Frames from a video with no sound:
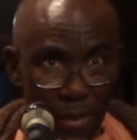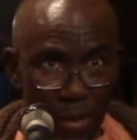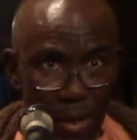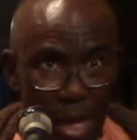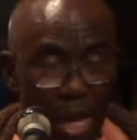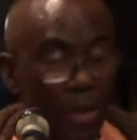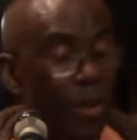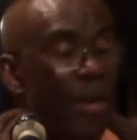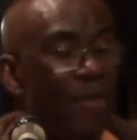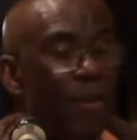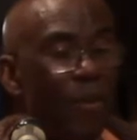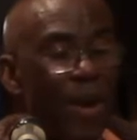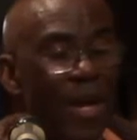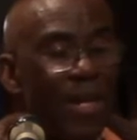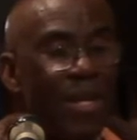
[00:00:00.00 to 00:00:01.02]
And so
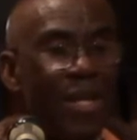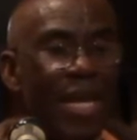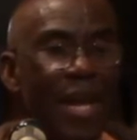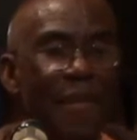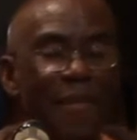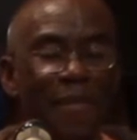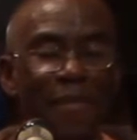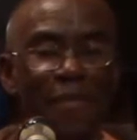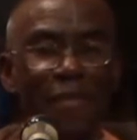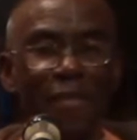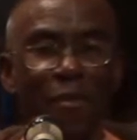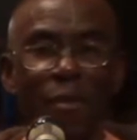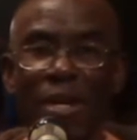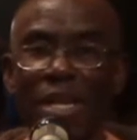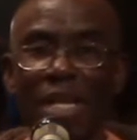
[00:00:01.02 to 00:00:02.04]
even when he came
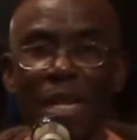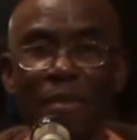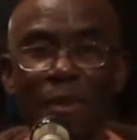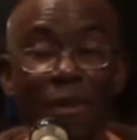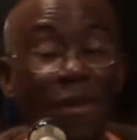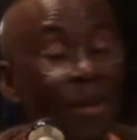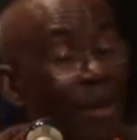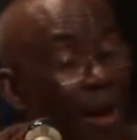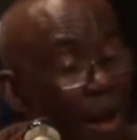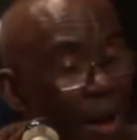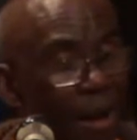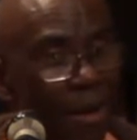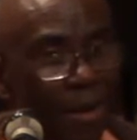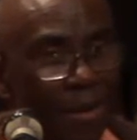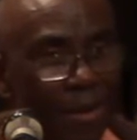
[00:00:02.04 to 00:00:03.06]
to New
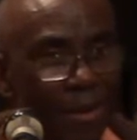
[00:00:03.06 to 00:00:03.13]
York,